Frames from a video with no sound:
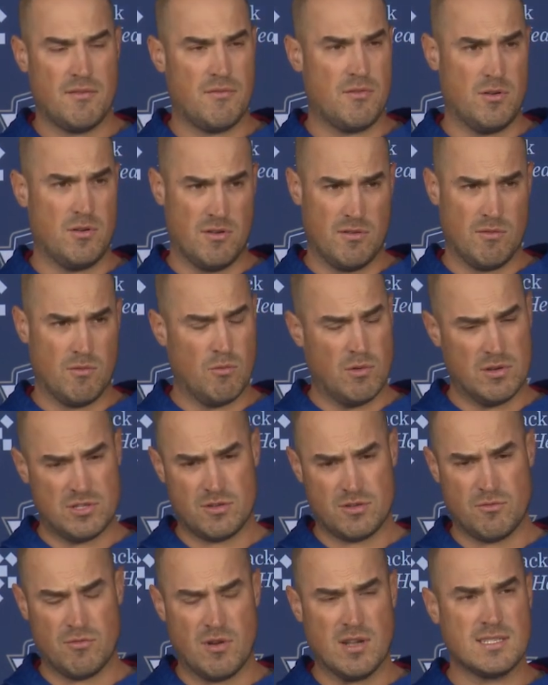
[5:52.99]
for
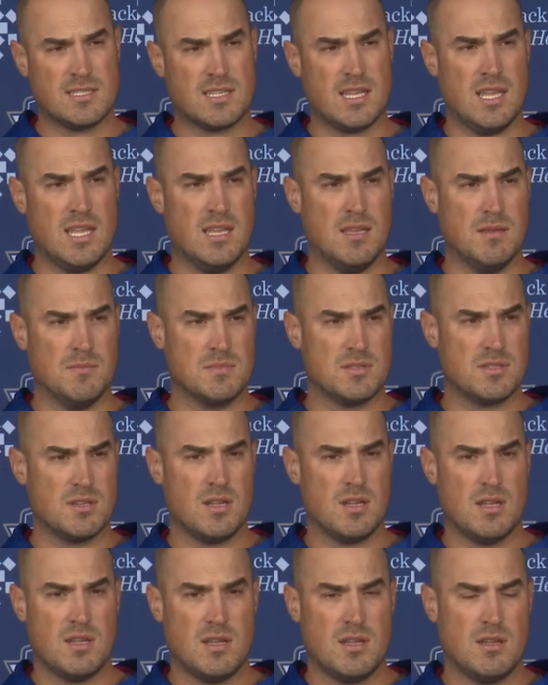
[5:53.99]
which run schemes,
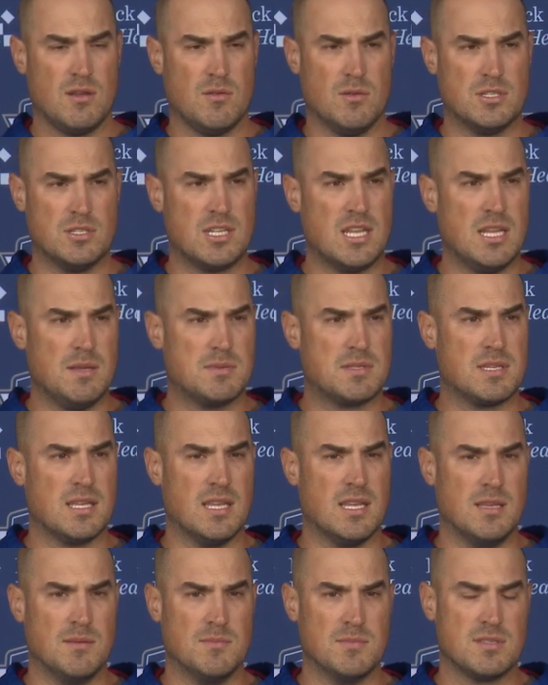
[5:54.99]
which keep
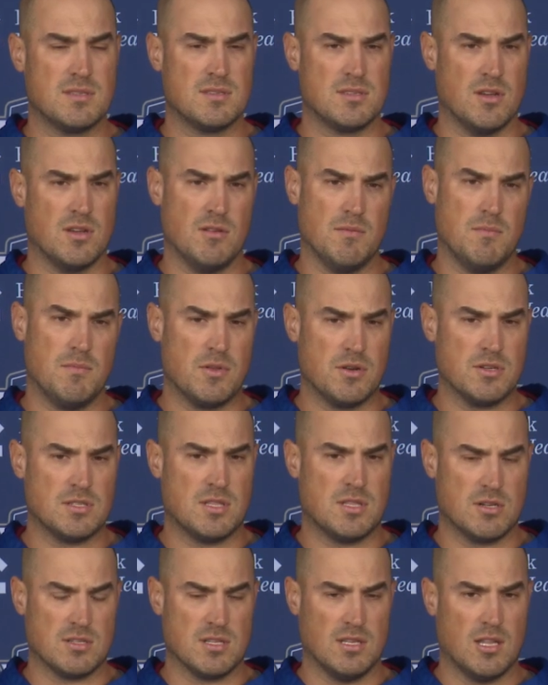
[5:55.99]
schemes. So there's
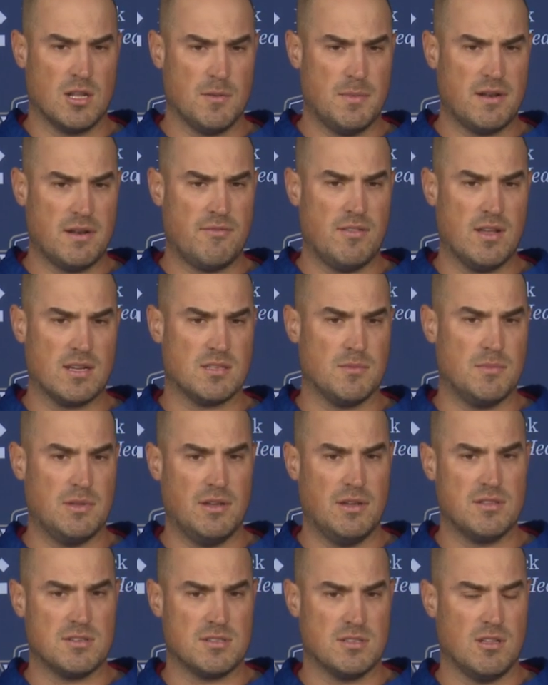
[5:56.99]
there's a little bit of
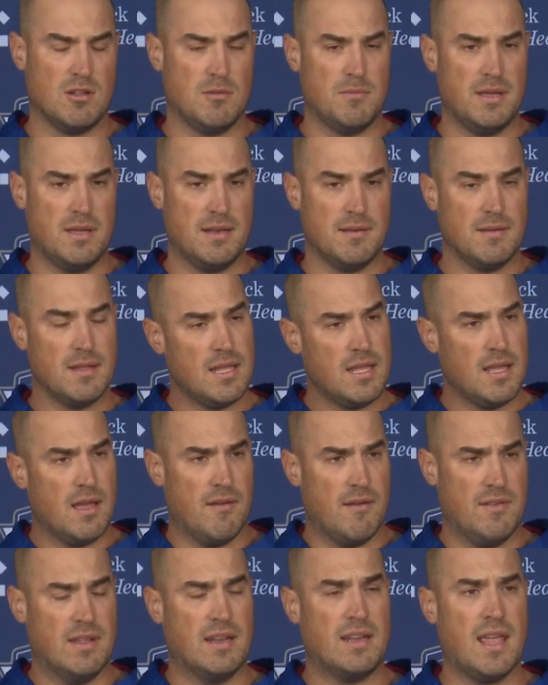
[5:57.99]
flexibility. There's a little bit
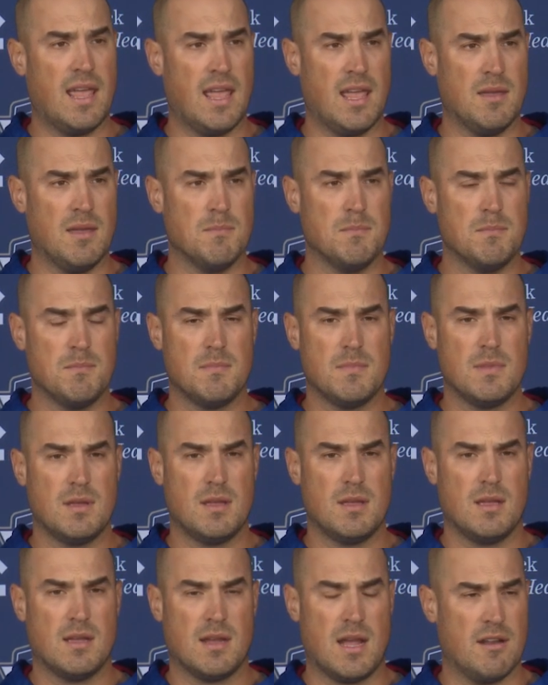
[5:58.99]
of in-game
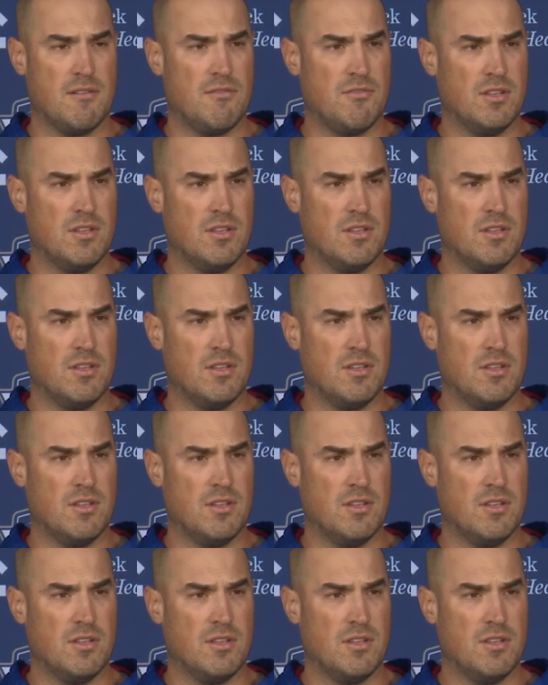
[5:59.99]
kind of